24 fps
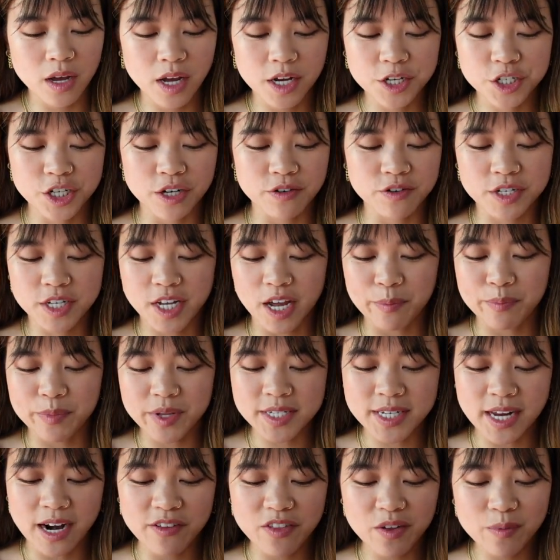should have just kept
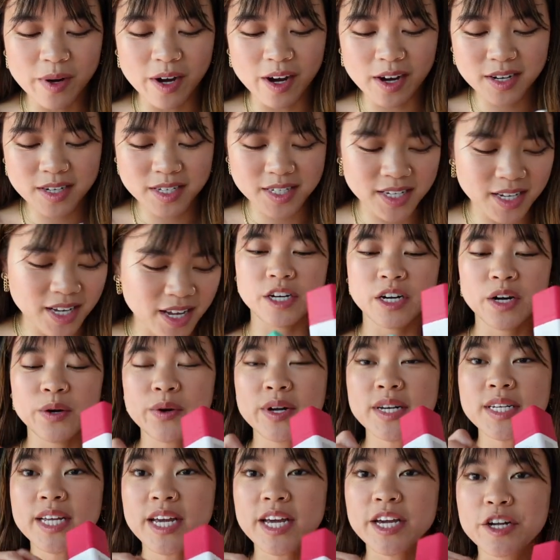this out of the box. You're
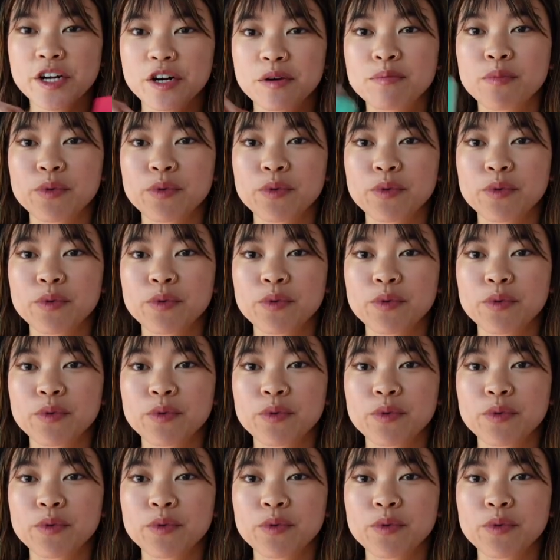gonna take your